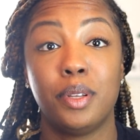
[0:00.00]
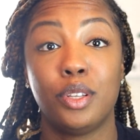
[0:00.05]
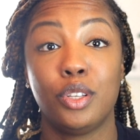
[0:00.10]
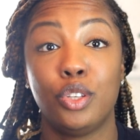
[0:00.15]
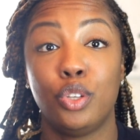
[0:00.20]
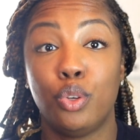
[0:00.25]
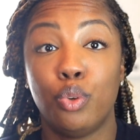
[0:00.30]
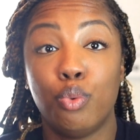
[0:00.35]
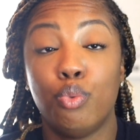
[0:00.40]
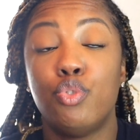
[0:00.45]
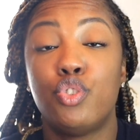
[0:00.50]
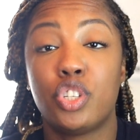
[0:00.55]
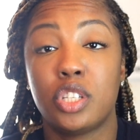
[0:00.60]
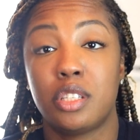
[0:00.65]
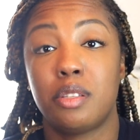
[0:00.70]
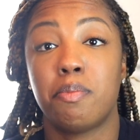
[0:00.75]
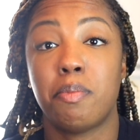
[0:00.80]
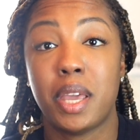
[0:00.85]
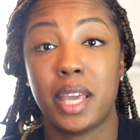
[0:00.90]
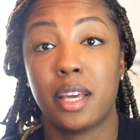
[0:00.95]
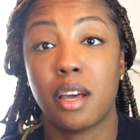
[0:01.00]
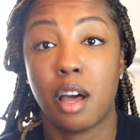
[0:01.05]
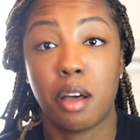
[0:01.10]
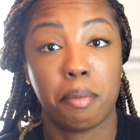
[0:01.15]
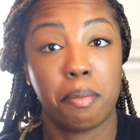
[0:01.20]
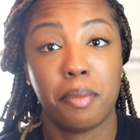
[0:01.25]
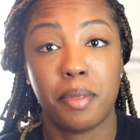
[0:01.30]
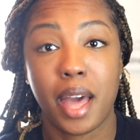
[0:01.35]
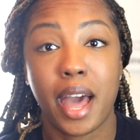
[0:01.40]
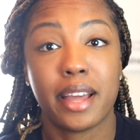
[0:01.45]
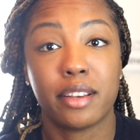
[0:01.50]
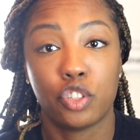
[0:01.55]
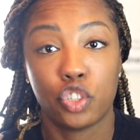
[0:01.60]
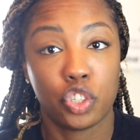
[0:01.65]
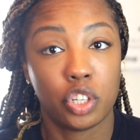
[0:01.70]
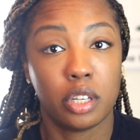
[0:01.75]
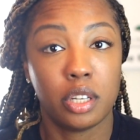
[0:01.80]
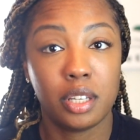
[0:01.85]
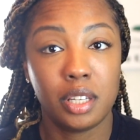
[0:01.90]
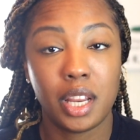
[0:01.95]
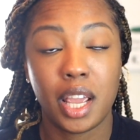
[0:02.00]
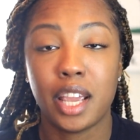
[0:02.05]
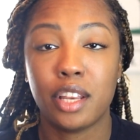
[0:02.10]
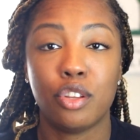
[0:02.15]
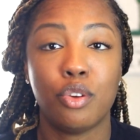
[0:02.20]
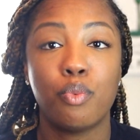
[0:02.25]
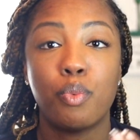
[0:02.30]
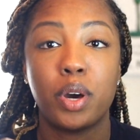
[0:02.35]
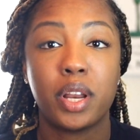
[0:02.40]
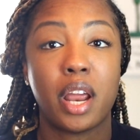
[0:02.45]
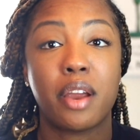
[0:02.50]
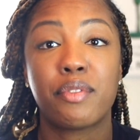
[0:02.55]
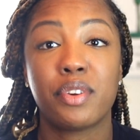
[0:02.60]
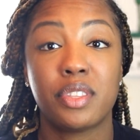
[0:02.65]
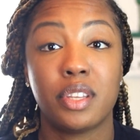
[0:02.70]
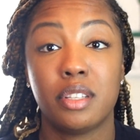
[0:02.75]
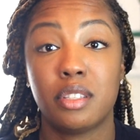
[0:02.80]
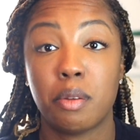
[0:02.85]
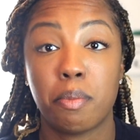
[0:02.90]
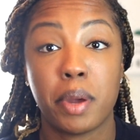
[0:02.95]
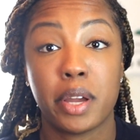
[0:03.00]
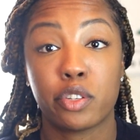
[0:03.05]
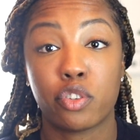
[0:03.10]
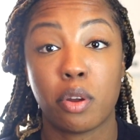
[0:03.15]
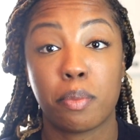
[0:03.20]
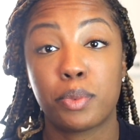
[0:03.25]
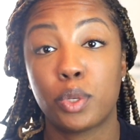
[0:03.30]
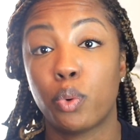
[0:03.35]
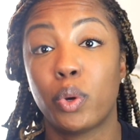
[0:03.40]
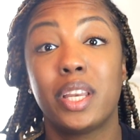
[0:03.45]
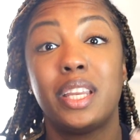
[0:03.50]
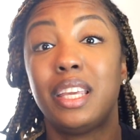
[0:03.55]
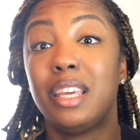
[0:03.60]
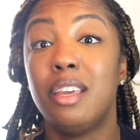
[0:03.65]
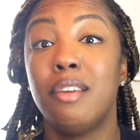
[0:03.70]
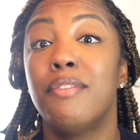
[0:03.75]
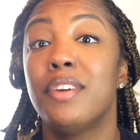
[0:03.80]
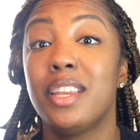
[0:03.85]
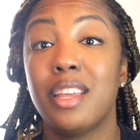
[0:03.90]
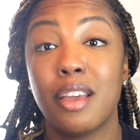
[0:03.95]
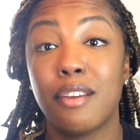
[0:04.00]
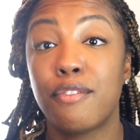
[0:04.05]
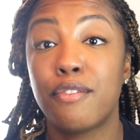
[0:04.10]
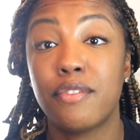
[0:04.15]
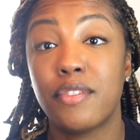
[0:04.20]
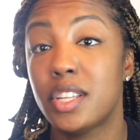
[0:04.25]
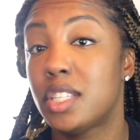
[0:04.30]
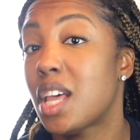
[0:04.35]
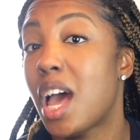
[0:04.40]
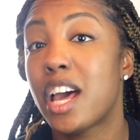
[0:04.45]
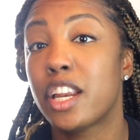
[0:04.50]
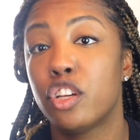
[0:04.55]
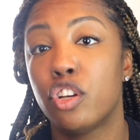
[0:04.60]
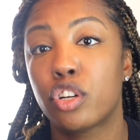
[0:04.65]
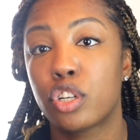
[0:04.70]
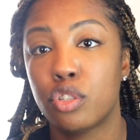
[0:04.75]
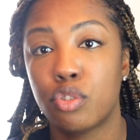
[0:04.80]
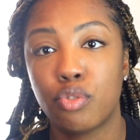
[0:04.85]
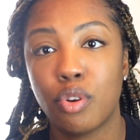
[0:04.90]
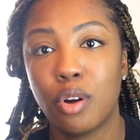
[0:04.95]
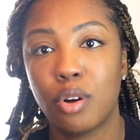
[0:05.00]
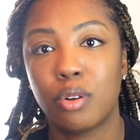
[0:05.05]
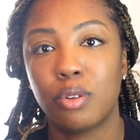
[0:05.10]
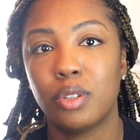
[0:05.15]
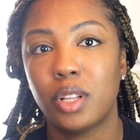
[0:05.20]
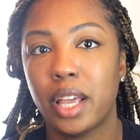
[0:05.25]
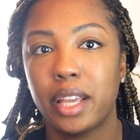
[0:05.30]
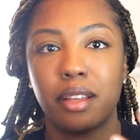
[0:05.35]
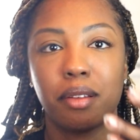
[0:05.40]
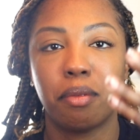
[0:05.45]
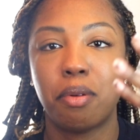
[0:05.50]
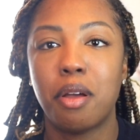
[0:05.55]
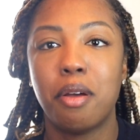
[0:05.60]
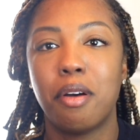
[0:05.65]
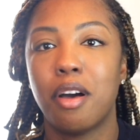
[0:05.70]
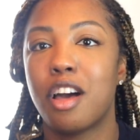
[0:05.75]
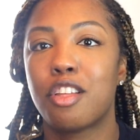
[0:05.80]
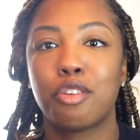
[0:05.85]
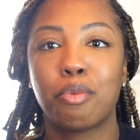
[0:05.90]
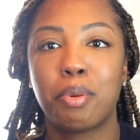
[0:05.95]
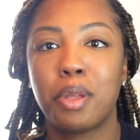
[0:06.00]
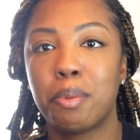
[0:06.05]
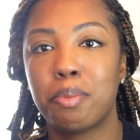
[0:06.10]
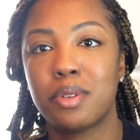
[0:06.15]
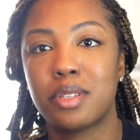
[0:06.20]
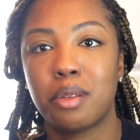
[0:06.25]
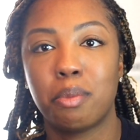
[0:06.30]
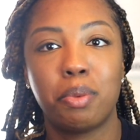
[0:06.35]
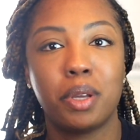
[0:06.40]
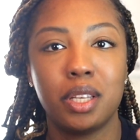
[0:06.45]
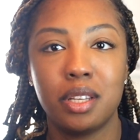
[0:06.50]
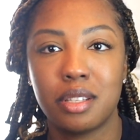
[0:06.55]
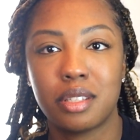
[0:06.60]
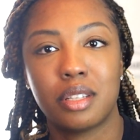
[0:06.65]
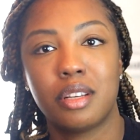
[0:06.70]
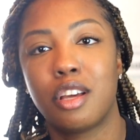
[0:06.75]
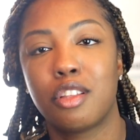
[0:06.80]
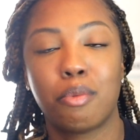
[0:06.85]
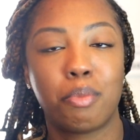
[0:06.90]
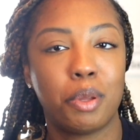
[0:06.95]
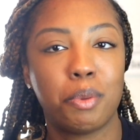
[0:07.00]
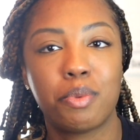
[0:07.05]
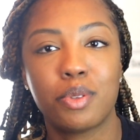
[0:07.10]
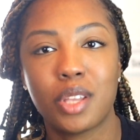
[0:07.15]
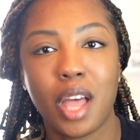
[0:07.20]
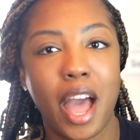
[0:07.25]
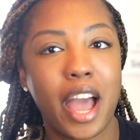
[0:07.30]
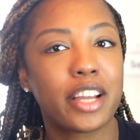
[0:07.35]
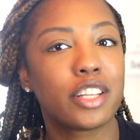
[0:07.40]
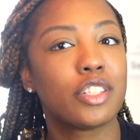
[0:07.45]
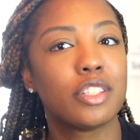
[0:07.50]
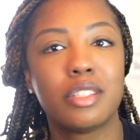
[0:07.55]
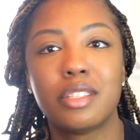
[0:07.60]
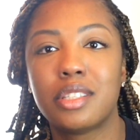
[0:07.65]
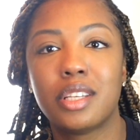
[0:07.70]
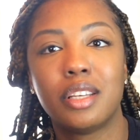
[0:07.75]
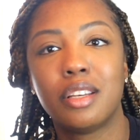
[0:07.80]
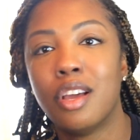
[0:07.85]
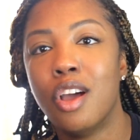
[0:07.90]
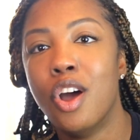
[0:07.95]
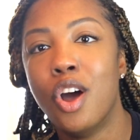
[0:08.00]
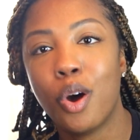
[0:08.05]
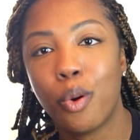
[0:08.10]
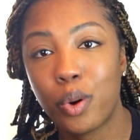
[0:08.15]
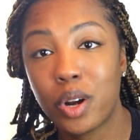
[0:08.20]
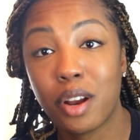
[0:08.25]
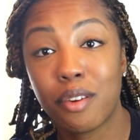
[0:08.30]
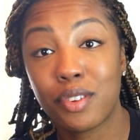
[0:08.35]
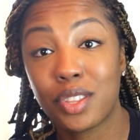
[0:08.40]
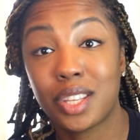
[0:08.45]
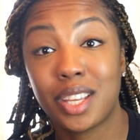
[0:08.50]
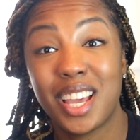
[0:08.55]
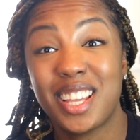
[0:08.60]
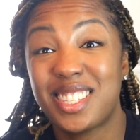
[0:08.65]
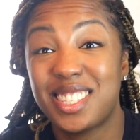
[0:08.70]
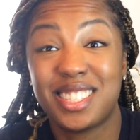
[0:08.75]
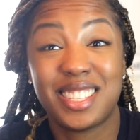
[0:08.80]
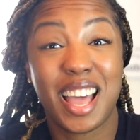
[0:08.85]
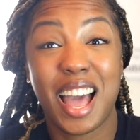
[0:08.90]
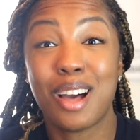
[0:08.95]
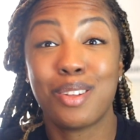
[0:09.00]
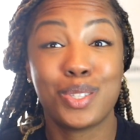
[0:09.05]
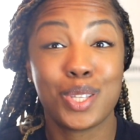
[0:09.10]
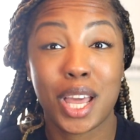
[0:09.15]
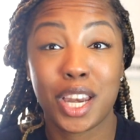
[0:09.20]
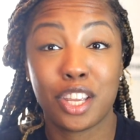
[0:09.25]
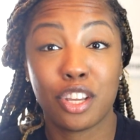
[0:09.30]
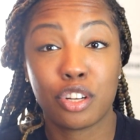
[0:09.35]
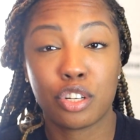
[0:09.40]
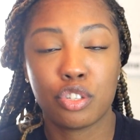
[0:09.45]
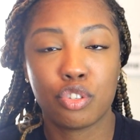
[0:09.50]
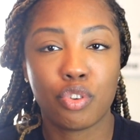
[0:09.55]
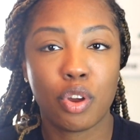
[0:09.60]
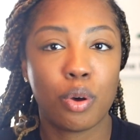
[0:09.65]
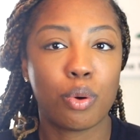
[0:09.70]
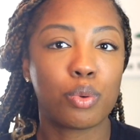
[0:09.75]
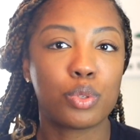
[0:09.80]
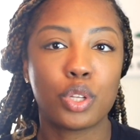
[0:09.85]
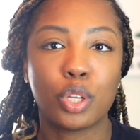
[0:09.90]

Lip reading: You just make up that should, and you want everything to measure up to it, even if it's out of your control, like other people's opinions and other people's actions and whatever the case is outside of your control.